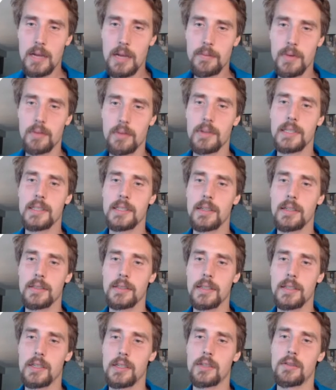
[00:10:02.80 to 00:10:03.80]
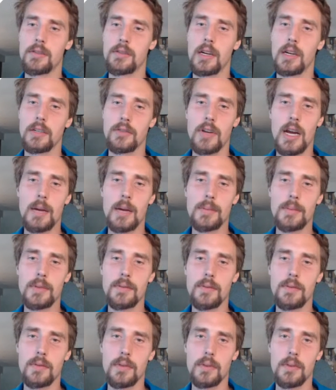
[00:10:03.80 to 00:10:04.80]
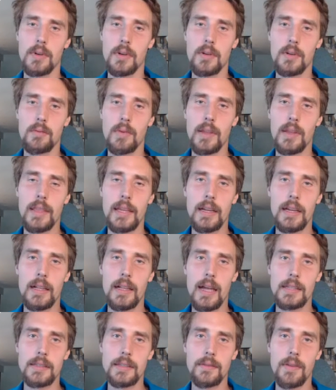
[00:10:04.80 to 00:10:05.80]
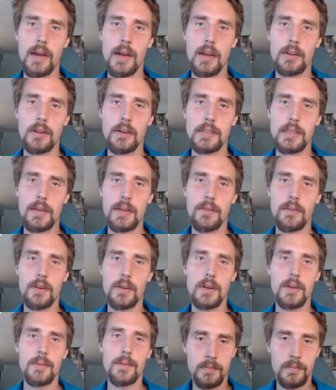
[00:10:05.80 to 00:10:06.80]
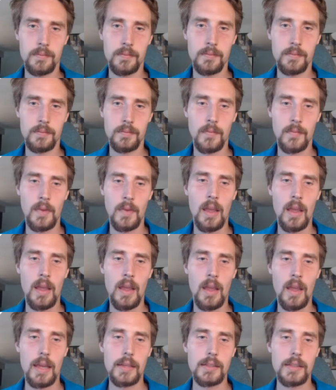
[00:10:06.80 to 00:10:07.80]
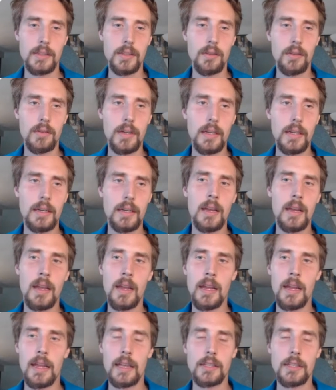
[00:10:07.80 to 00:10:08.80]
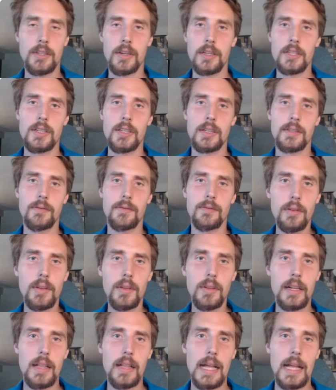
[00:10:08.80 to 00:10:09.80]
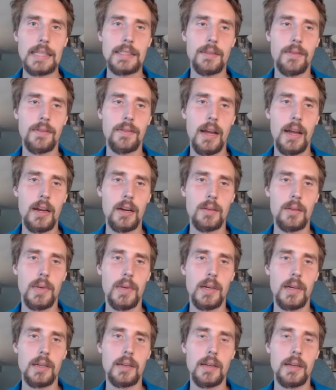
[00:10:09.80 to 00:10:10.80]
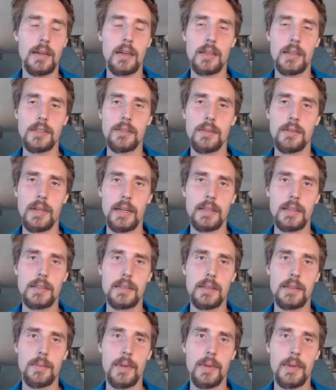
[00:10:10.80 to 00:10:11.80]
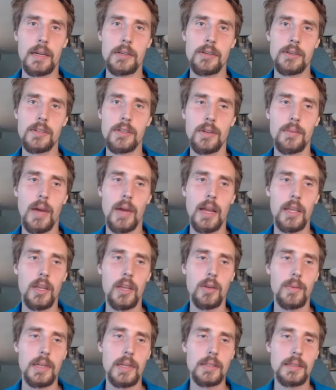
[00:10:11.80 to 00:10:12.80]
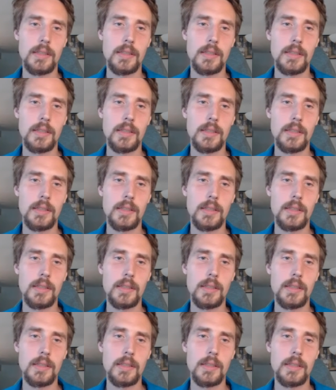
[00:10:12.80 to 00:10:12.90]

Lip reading: but we still see strong drops for when the classifiers differ. As noted, it shouldn't just fool the classifier, but it also needs to be understood by humans.